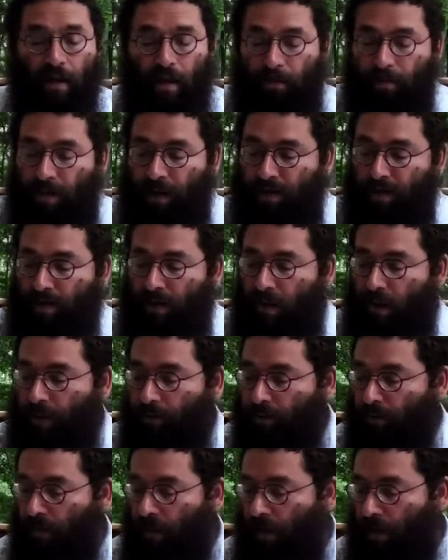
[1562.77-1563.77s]
But
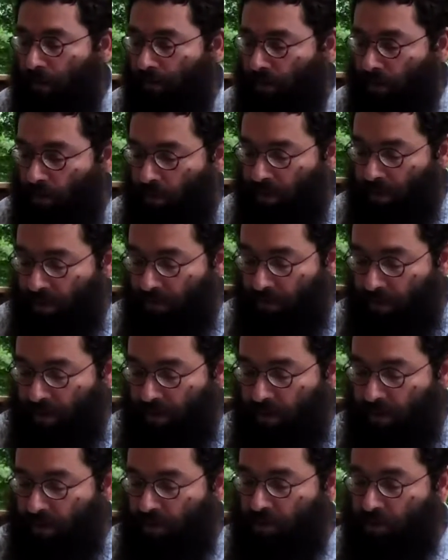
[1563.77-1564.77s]
I'm going to
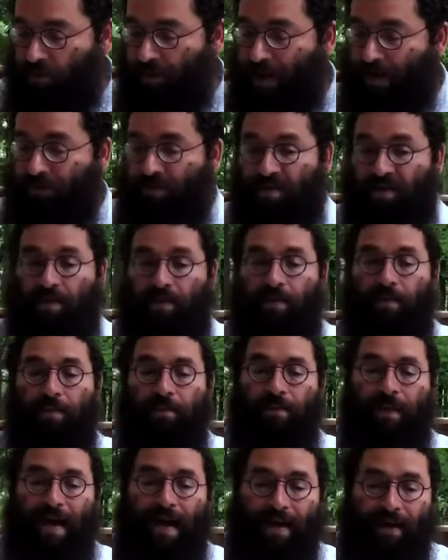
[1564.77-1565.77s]
be traveling
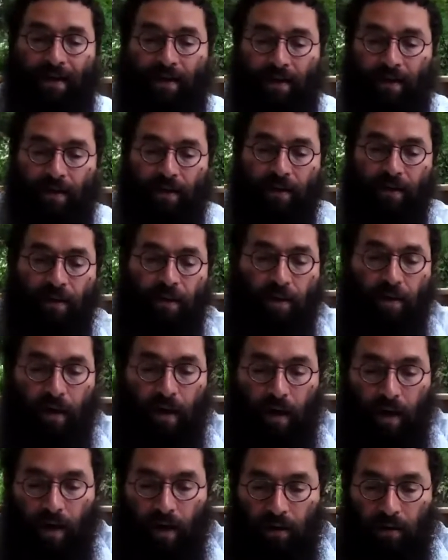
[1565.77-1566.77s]
back
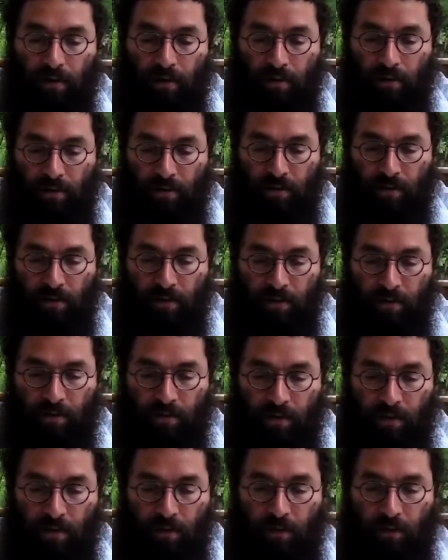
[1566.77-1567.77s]

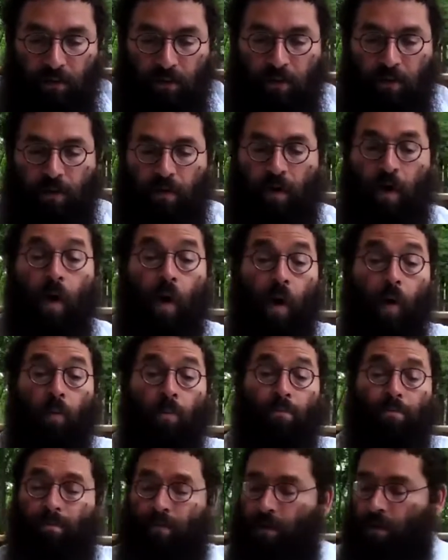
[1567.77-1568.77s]
to
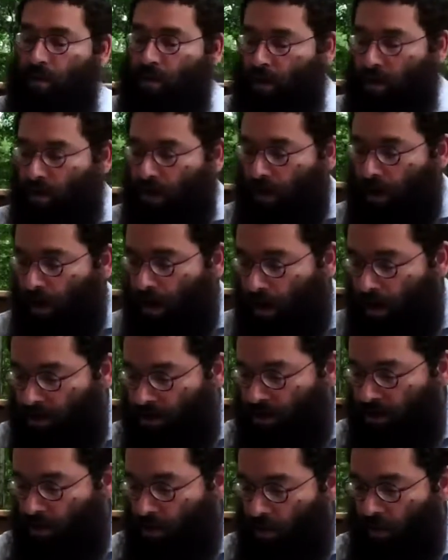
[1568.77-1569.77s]
home.
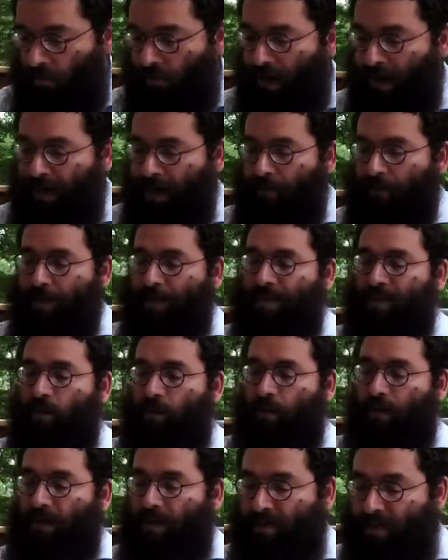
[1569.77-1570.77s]
So it might not be
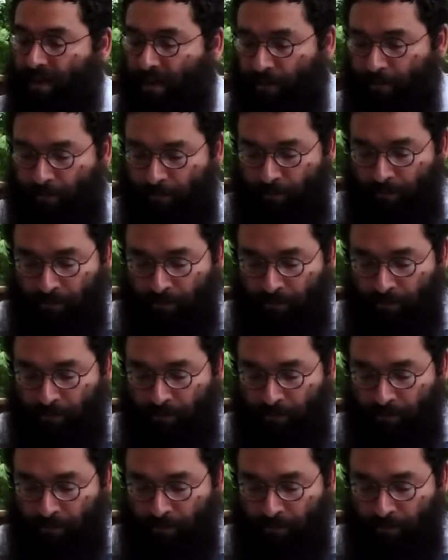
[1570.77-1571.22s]
so easy.